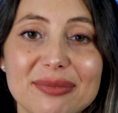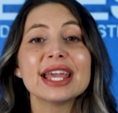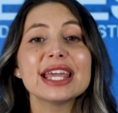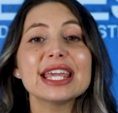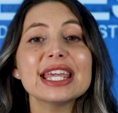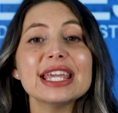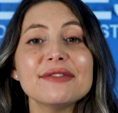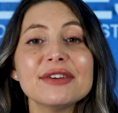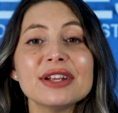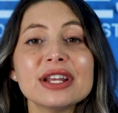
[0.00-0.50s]

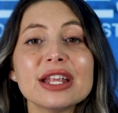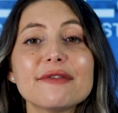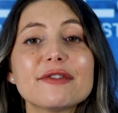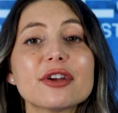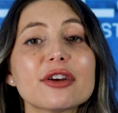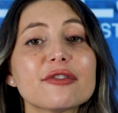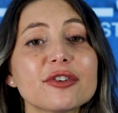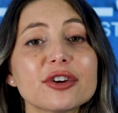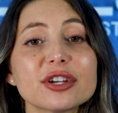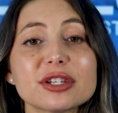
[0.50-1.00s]
Even if your
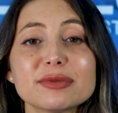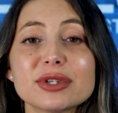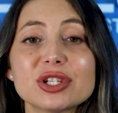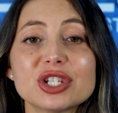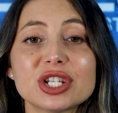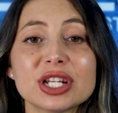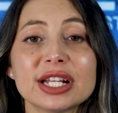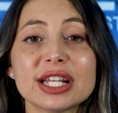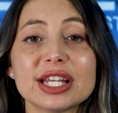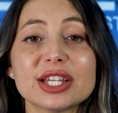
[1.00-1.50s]
first
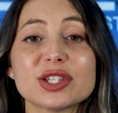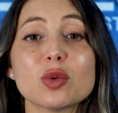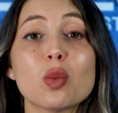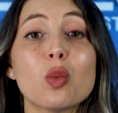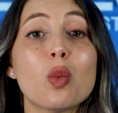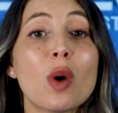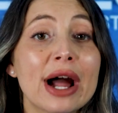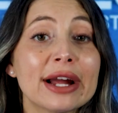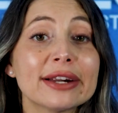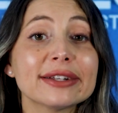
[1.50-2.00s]
machine is
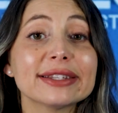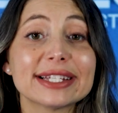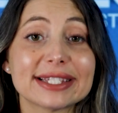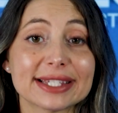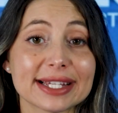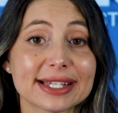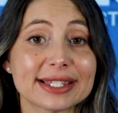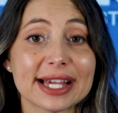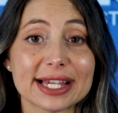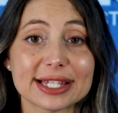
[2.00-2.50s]
wildly
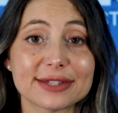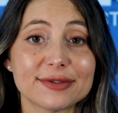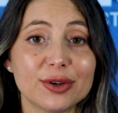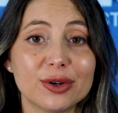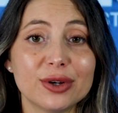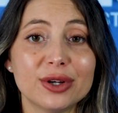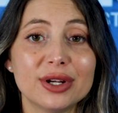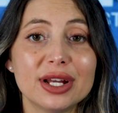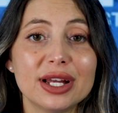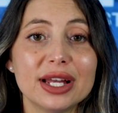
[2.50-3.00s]
successful,
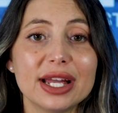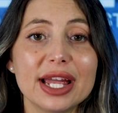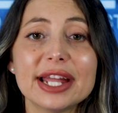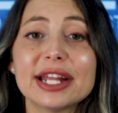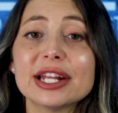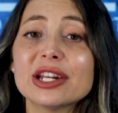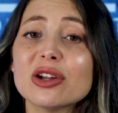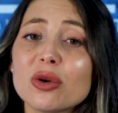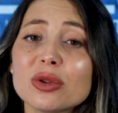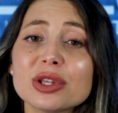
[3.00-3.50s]
it
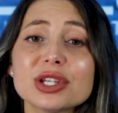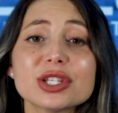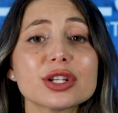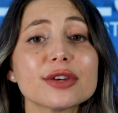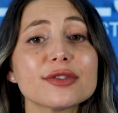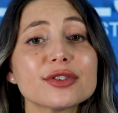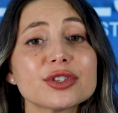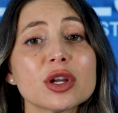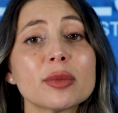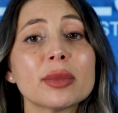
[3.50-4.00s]
can only
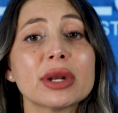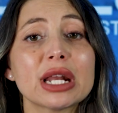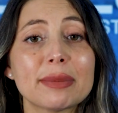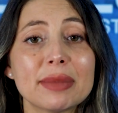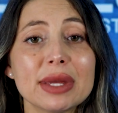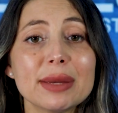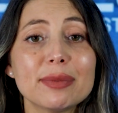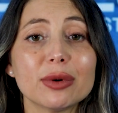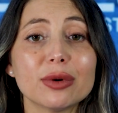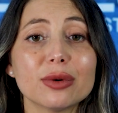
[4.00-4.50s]
serve so many
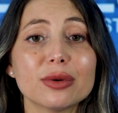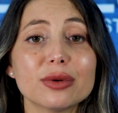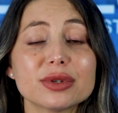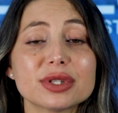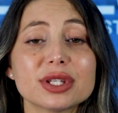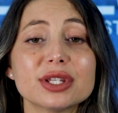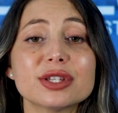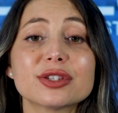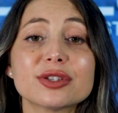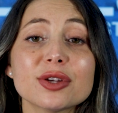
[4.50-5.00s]
people
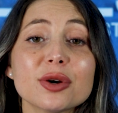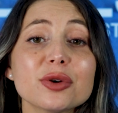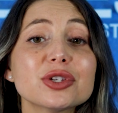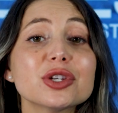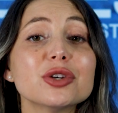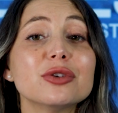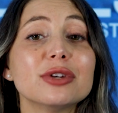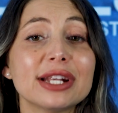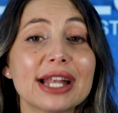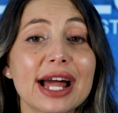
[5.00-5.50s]
since those
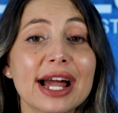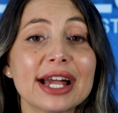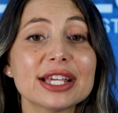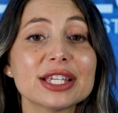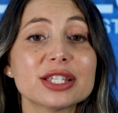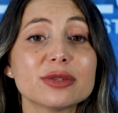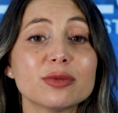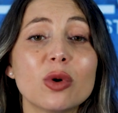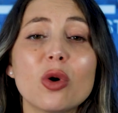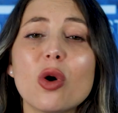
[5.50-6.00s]
who need
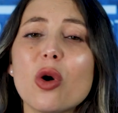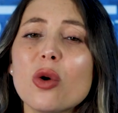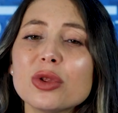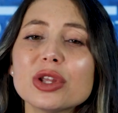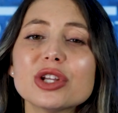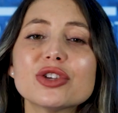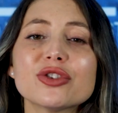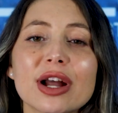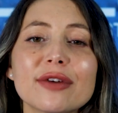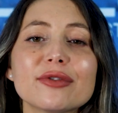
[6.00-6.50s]
ice will only
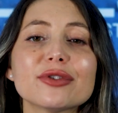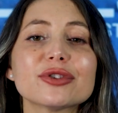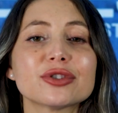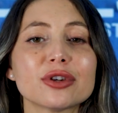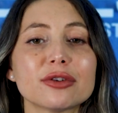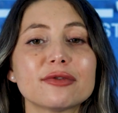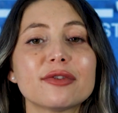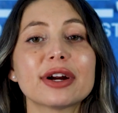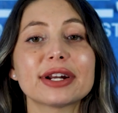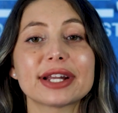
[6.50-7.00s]
travel so
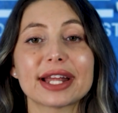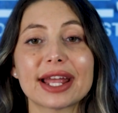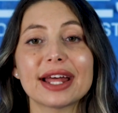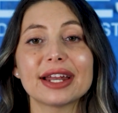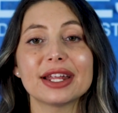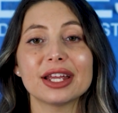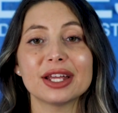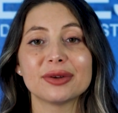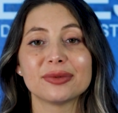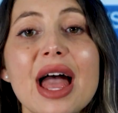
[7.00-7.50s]
far to get it.